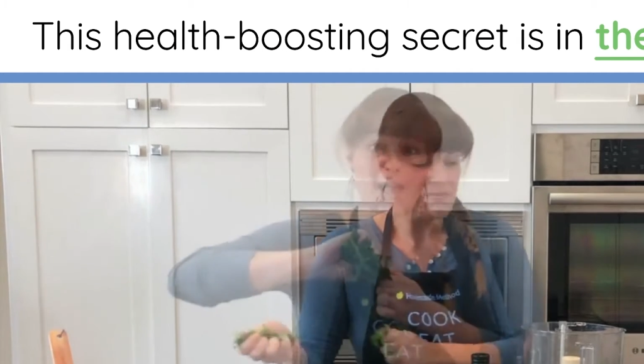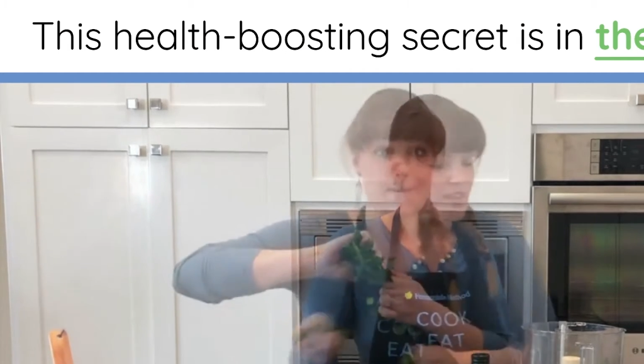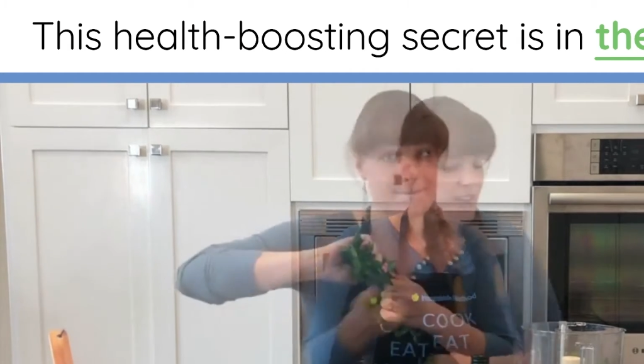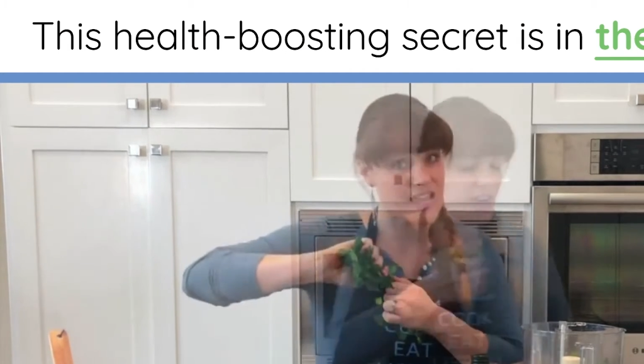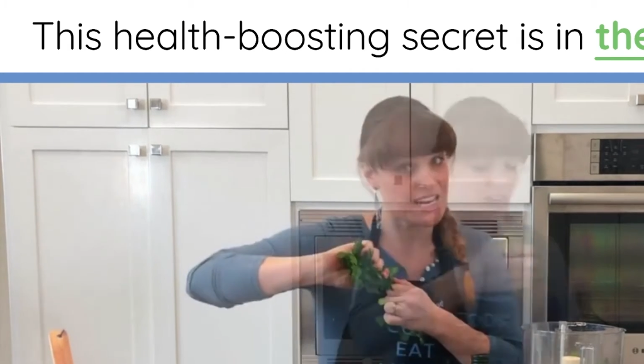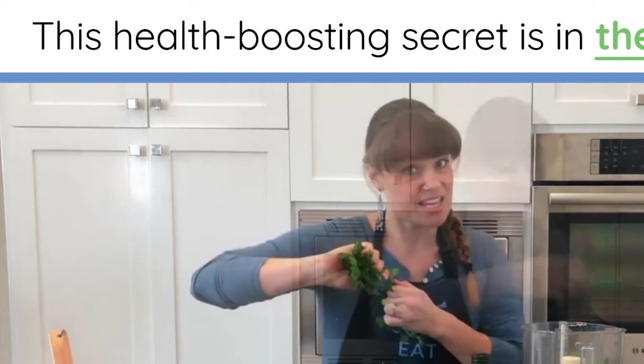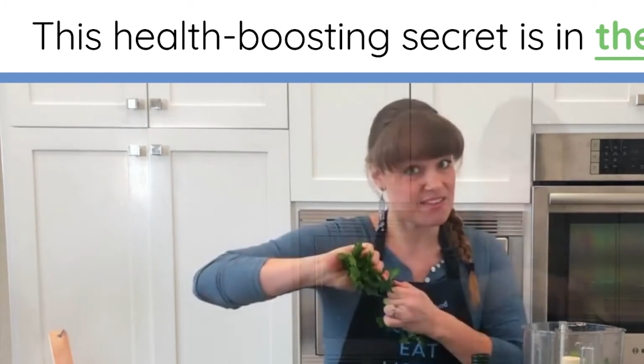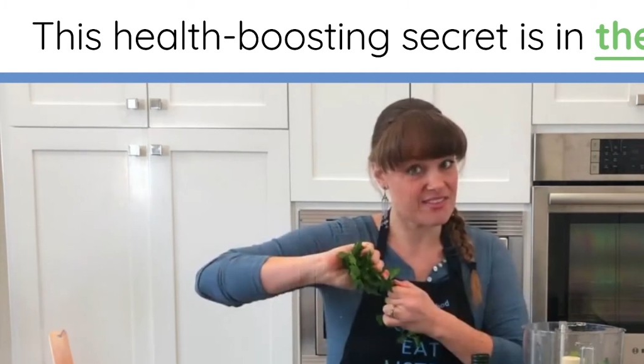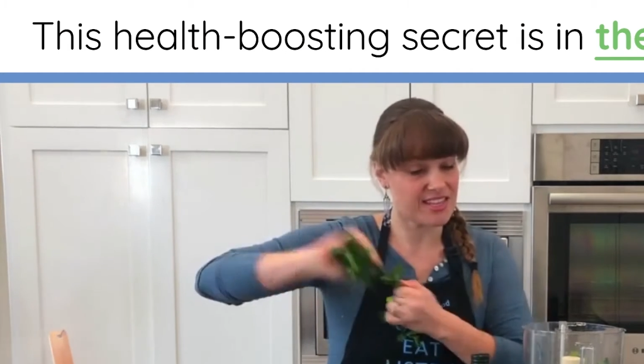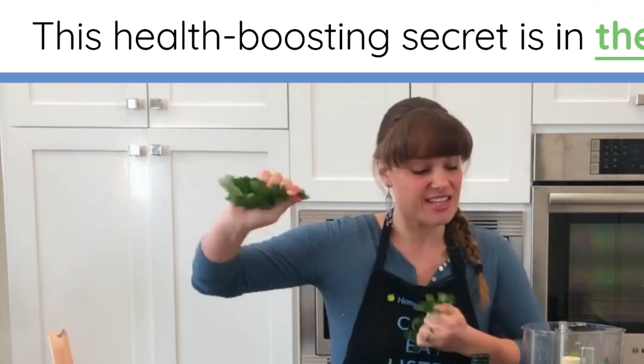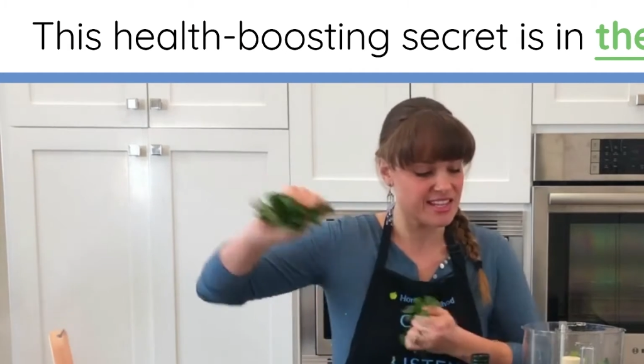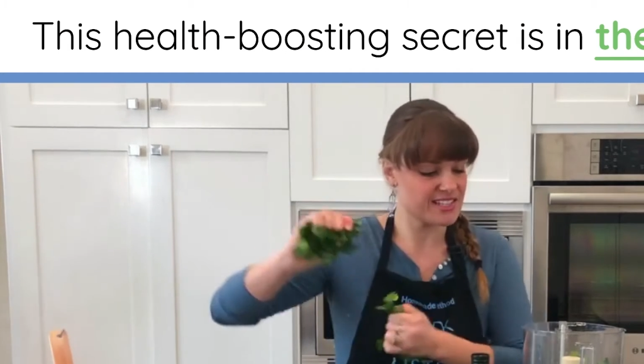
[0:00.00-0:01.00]
Many of
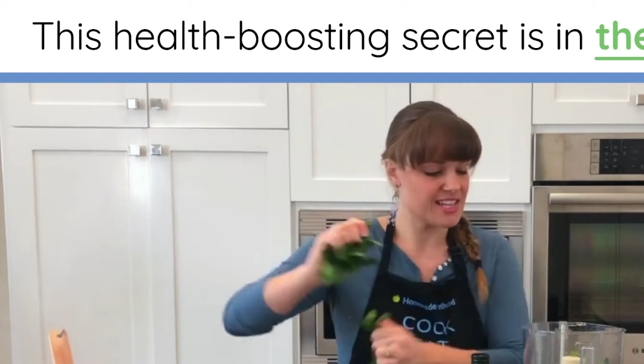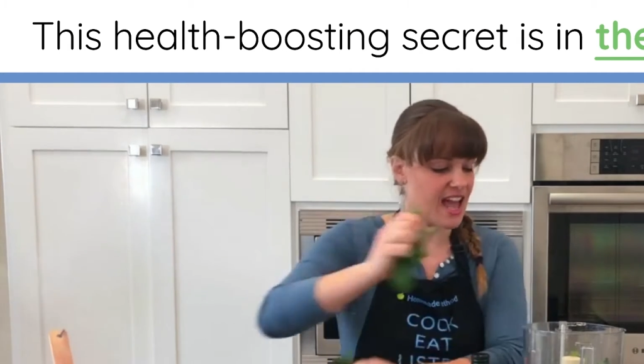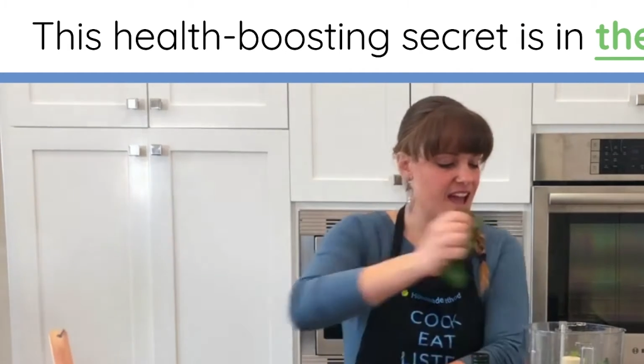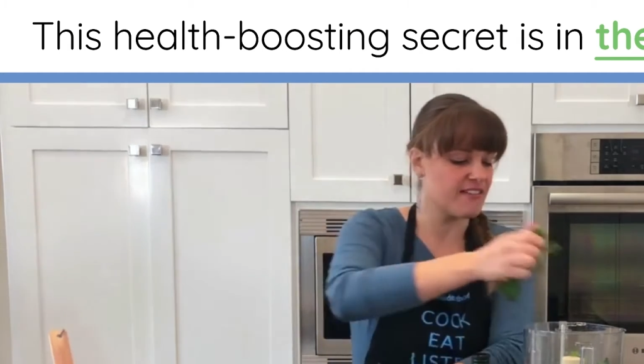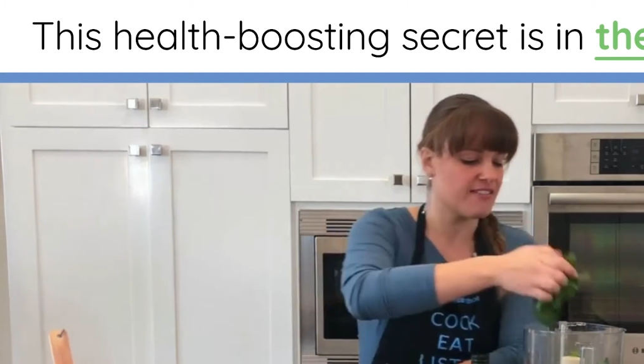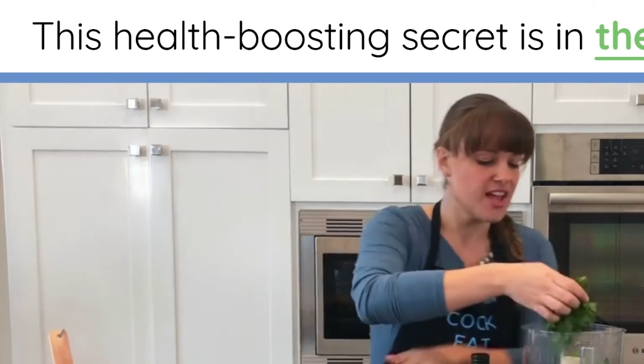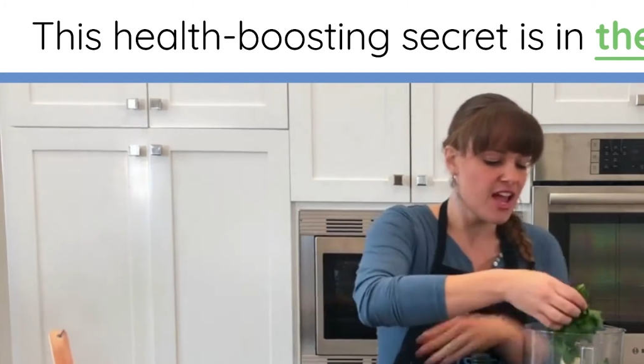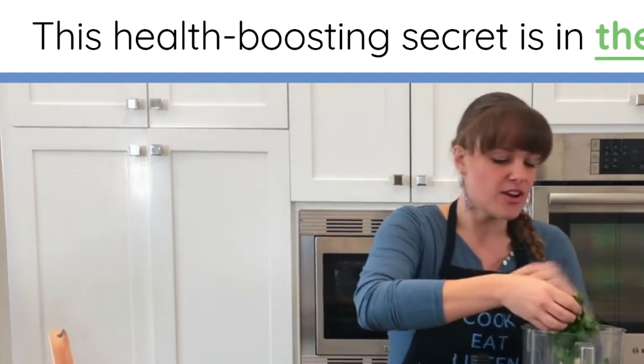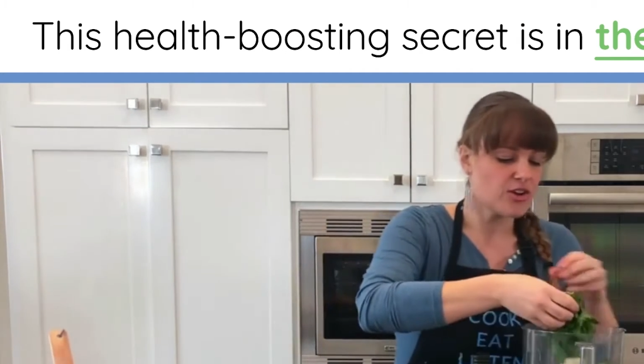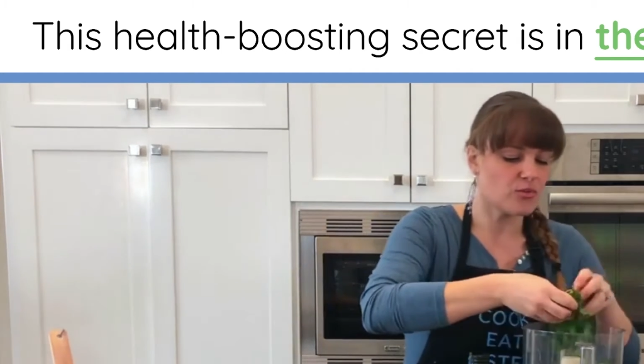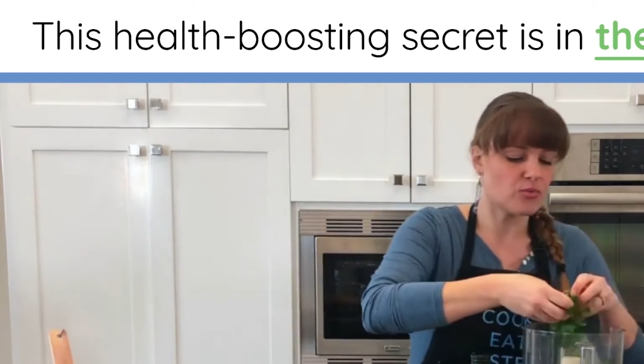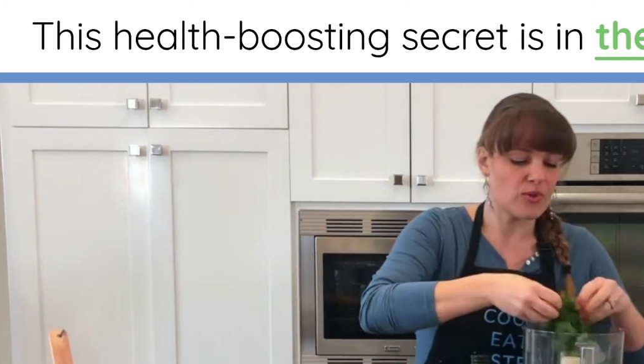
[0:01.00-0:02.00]
these have
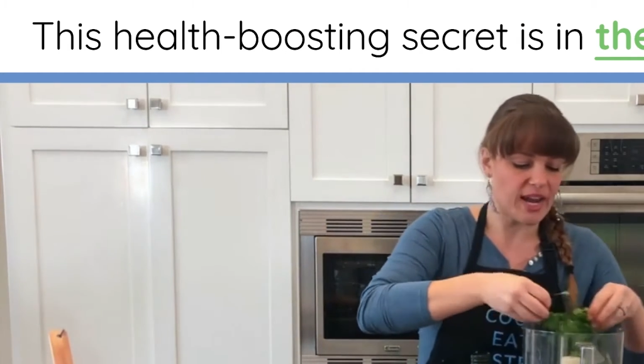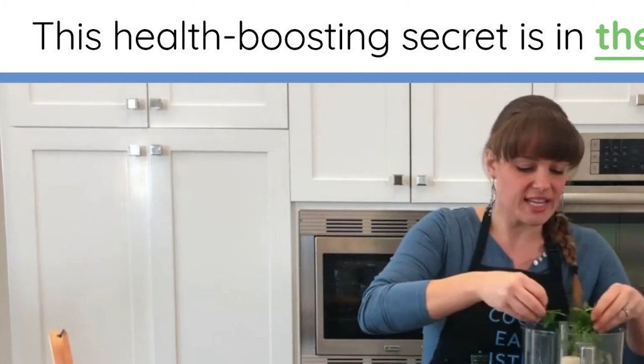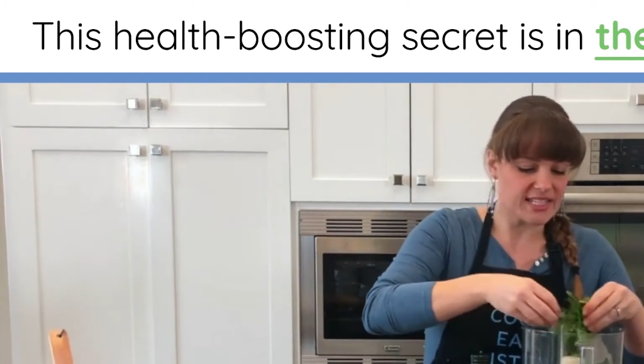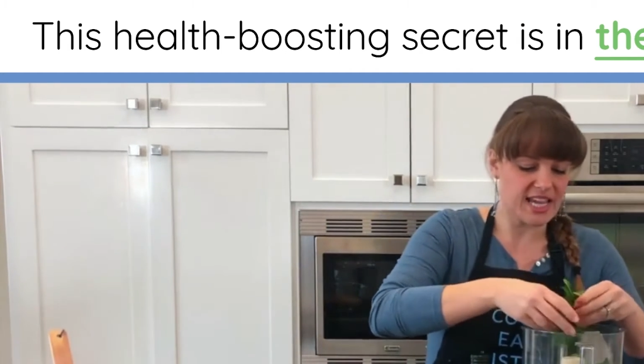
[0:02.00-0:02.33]
great